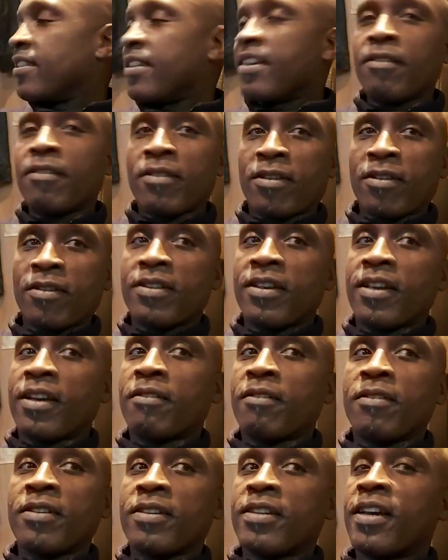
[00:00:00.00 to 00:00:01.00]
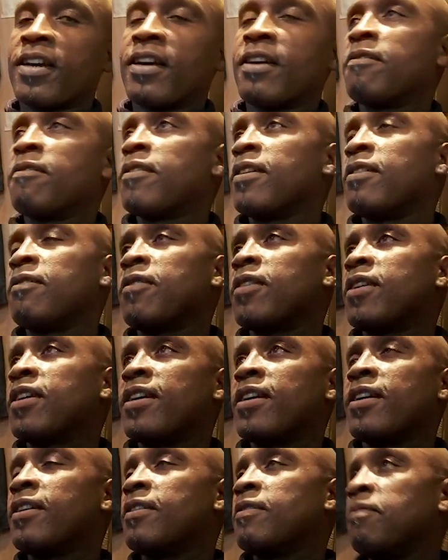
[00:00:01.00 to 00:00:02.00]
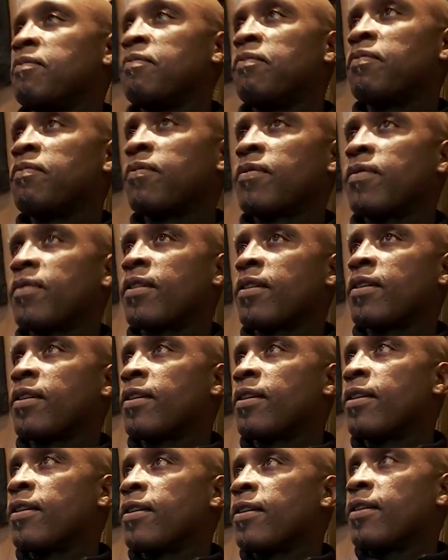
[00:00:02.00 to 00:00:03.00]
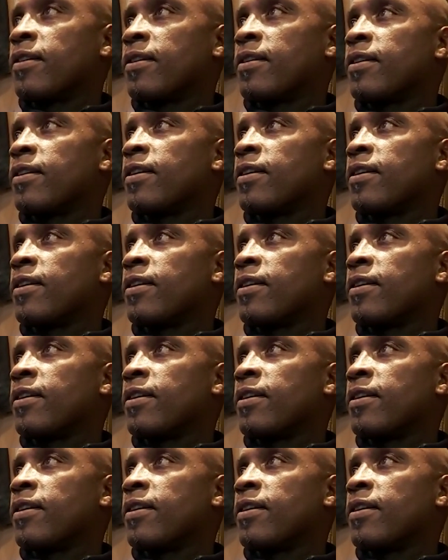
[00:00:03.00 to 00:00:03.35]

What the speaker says: with the gloves off?